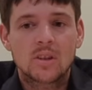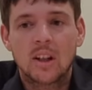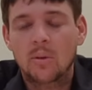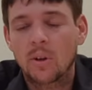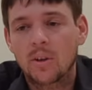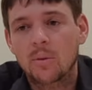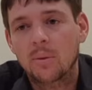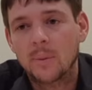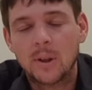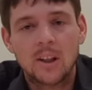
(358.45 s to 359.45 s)
I don't
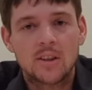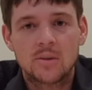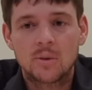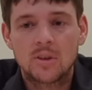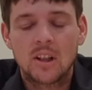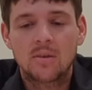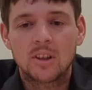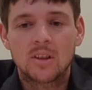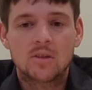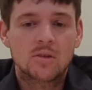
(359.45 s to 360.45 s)
want my customers to have
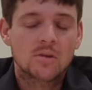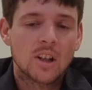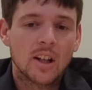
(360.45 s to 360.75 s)
any issues.